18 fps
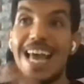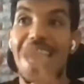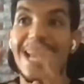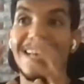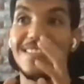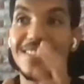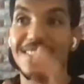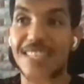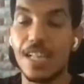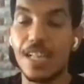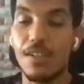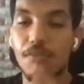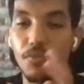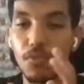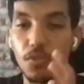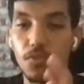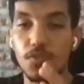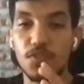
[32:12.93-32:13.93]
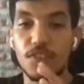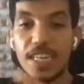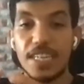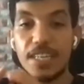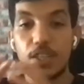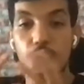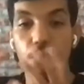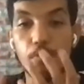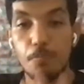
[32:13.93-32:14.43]
a
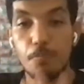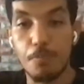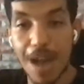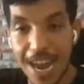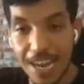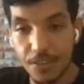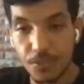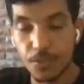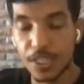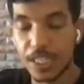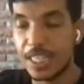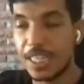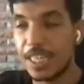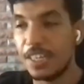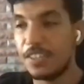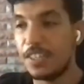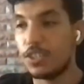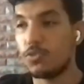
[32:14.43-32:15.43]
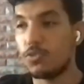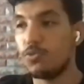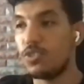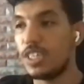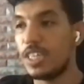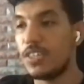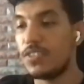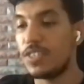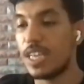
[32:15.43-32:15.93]
self-contained binary that
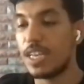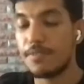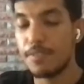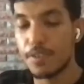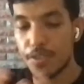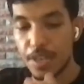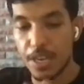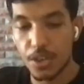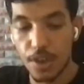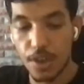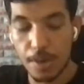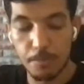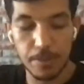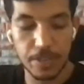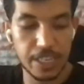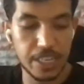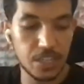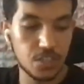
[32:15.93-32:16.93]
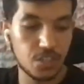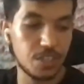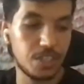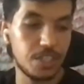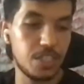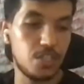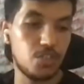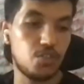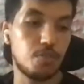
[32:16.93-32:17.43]
contains everything the application
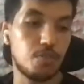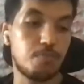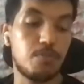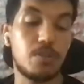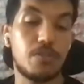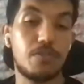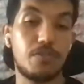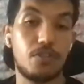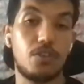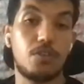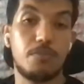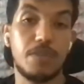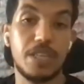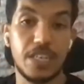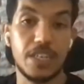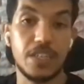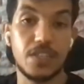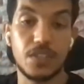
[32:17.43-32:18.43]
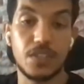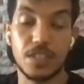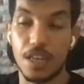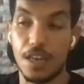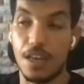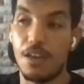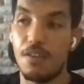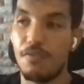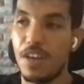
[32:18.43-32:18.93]
needs to perform its
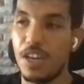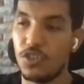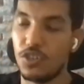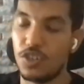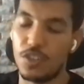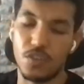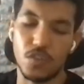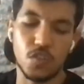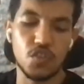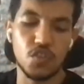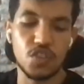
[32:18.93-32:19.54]
function,